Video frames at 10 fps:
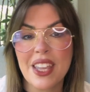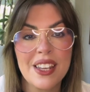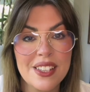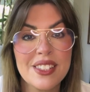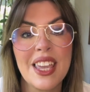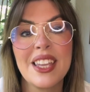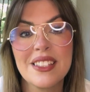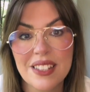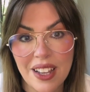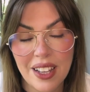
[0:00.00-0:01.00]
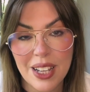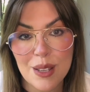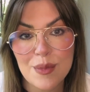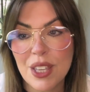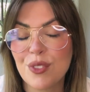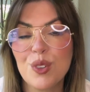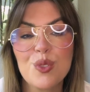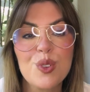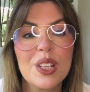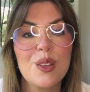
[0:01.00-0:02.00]
It is a time. If
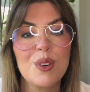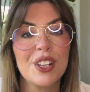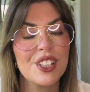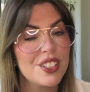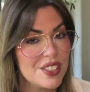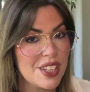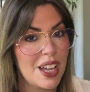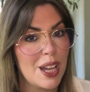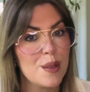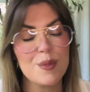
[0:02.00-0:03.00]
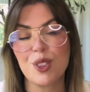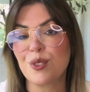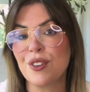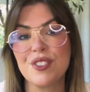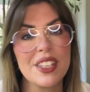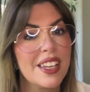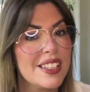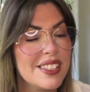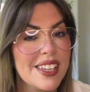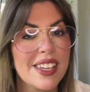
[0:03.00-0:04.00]
you really want a good time thrifting,
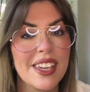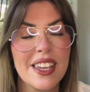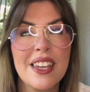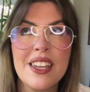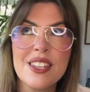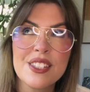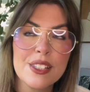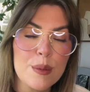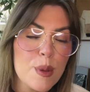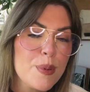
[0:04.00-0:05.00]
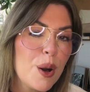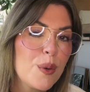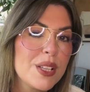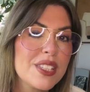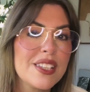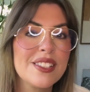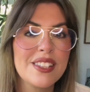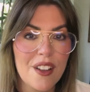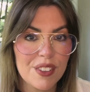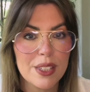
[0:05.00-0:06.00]
antiquing, Sleepy Poets is
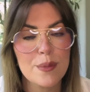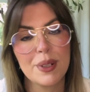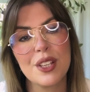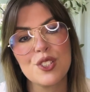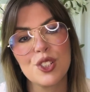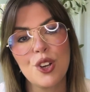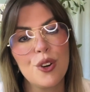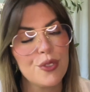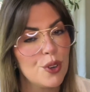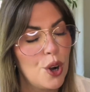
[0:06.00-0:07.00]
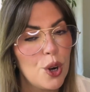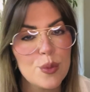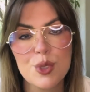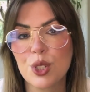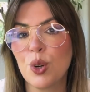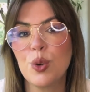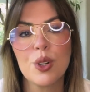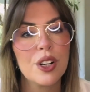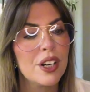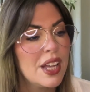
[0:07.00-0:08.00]
definitely the place to go for home
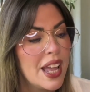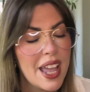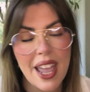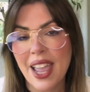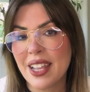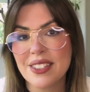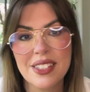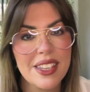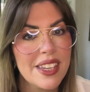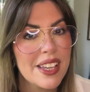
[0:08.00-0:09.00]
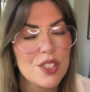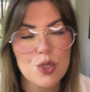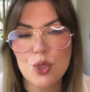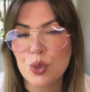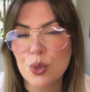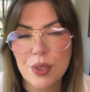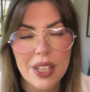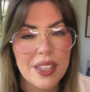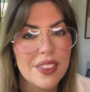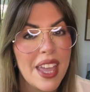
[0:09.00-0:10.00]
decor, antiques,
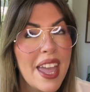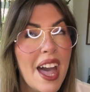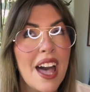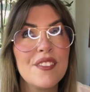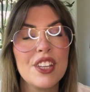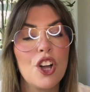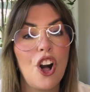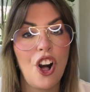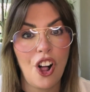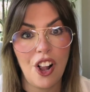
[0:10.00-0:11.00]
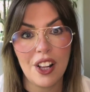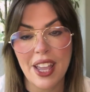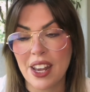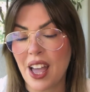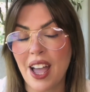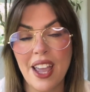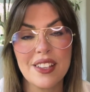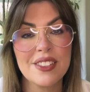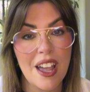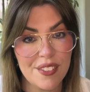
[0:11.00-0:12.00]
jewelry. They have it all. And
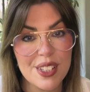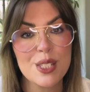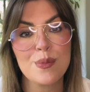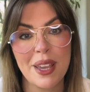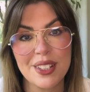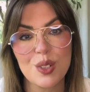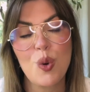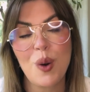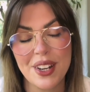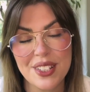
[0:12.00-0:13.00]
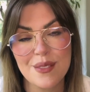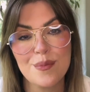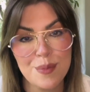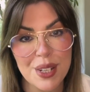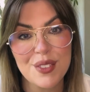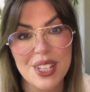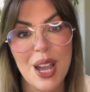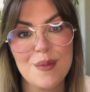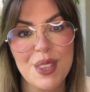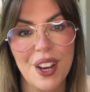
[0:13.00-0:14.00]
I definitely spent quite a bit of
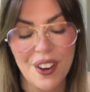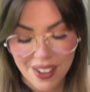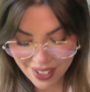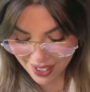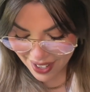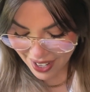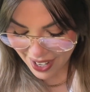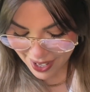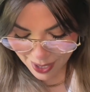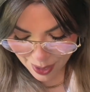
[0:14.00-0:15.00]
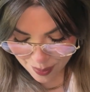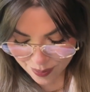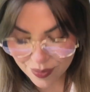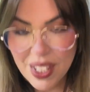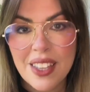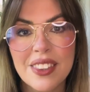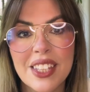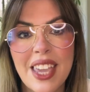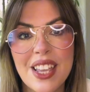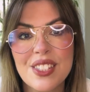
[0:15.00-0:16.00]
time there.
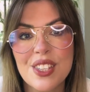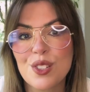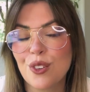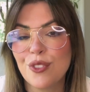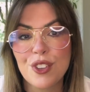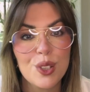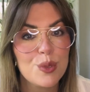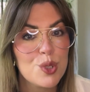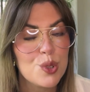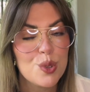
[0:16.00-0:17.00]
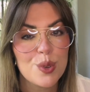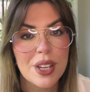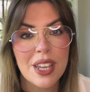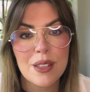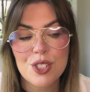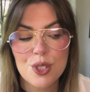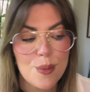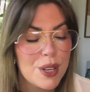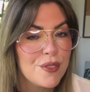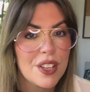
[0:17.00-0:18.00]
The cases are filled with jewelry.
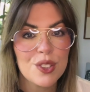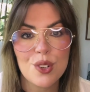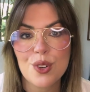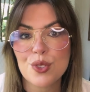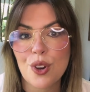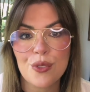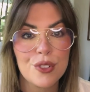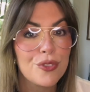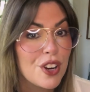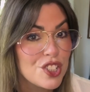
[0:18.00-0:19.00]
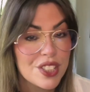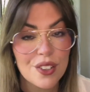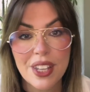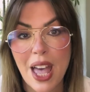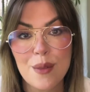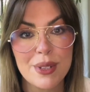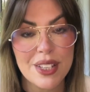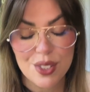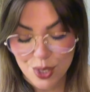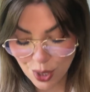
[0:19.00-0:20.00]
So many vendors are refreshing their
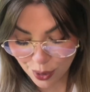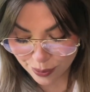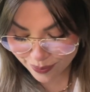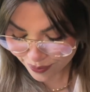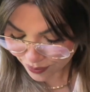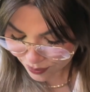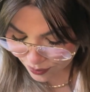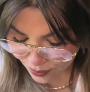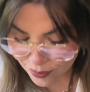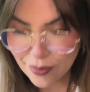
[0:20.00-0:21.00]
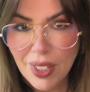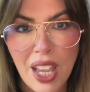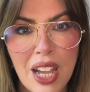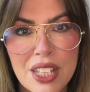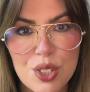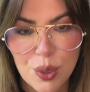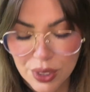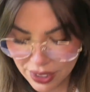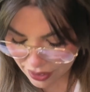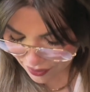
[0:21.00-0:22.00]
cabinets. So I
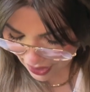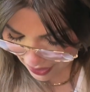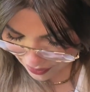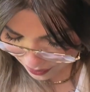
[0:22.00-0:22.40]
totally love that.